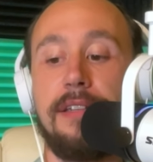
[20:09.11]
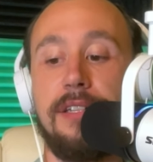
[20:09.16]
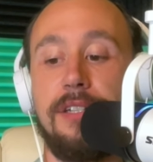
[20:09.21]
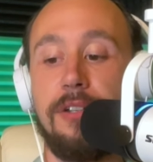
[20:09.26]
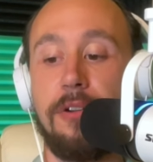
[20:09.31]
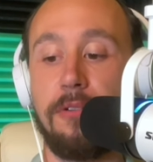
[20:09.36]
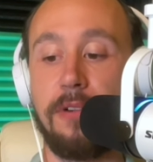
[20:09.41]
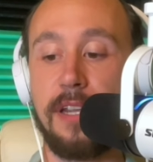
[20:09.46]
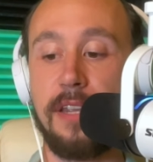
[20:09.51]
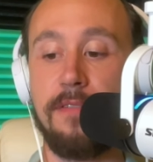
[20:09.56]

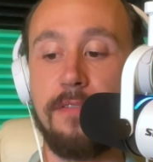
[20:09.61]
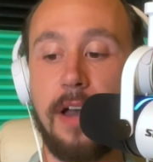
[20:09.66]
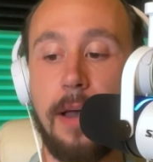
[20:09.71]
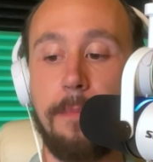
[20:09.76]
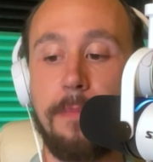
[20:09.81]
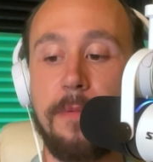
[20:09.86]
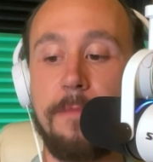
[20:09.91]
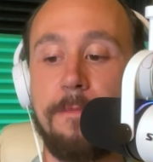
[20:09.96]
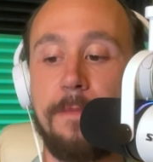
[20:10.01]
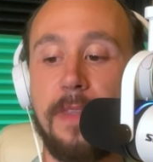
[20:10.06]
Don't give
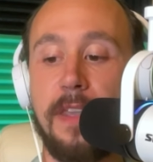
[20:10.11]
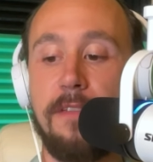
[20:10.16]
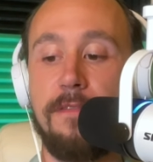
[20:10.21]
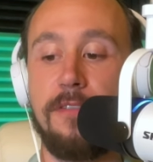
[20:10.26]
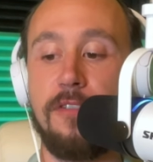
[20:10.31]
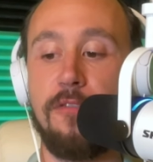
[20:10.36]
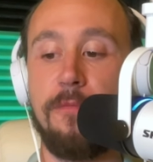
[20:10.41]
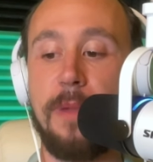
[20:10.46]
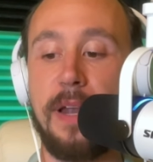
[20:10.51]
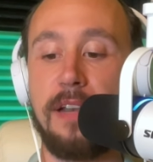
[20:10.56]
up
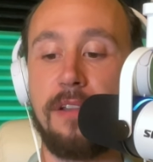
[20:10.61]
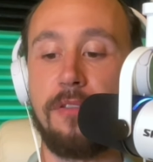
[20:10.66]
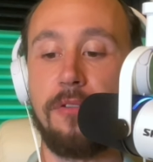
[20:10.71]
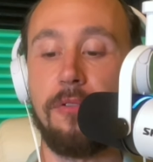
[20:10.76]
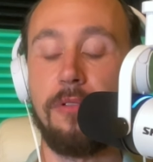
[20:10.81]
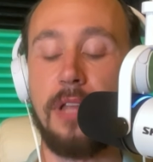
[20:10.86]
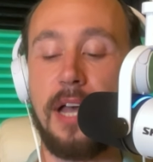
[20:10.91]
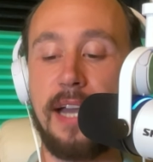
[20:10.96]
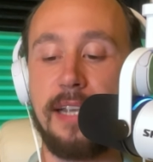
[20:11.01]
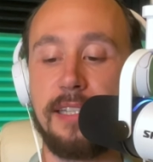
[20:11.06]
if you've been
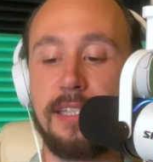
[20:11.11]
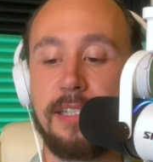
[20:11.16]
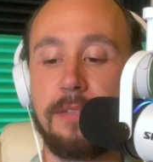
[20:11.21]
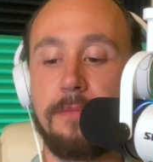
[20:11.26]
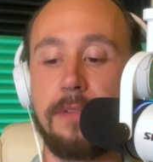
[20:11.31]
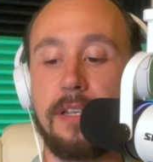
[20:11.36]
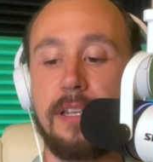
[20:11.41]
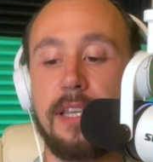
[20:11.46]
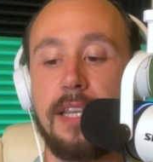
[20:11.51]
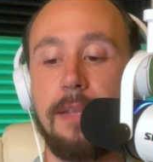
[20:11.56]
through loss.
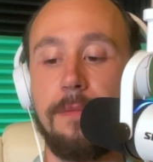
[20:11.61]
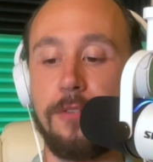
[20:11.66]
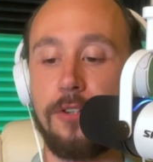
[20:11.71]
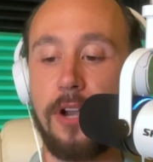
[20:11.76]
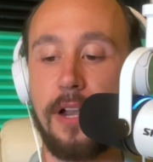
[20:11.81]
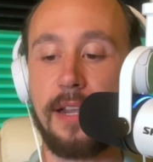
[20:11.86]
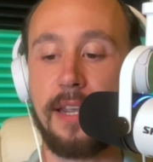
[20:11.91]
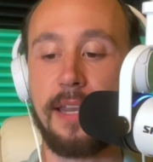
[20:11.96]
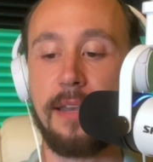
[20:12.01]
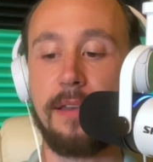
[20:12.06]
Keep
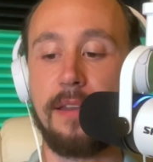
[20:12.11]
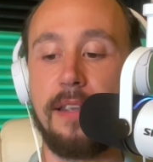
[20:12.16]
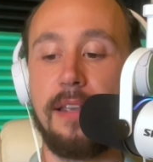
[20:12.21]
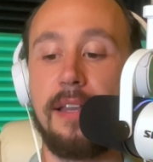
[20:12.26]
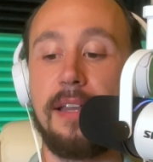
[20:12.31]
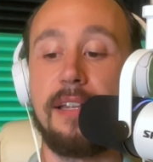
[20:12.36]
trucking.